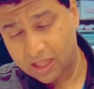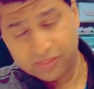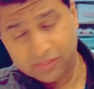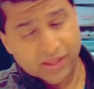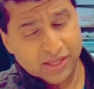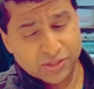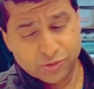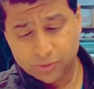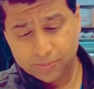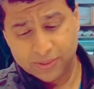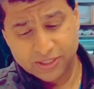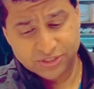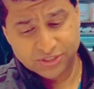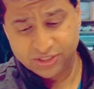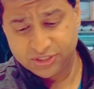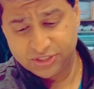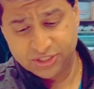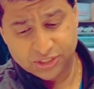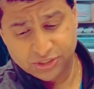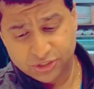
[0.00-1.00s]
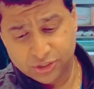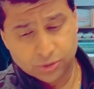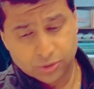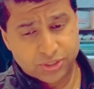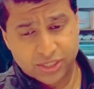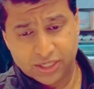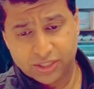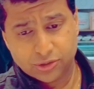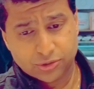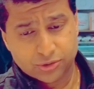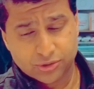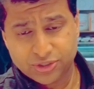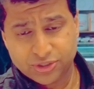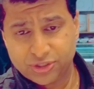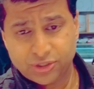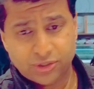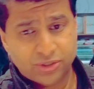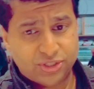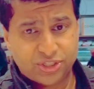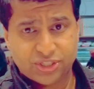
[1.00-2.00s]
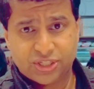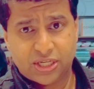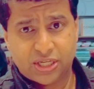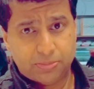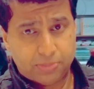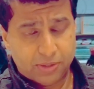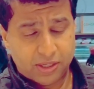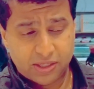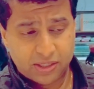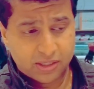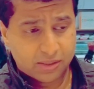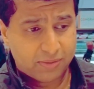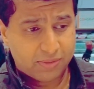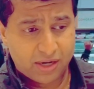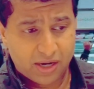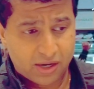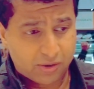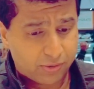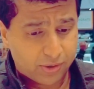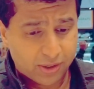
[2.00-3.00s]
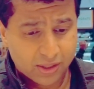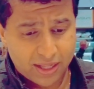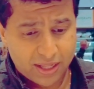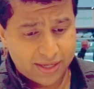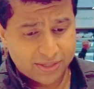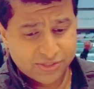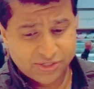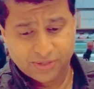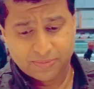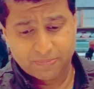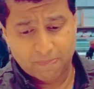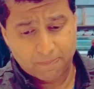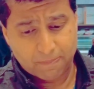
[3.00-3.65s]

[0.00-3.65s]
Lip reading: That's what makes these things so dangerous. You can just keep eating them and not realize it.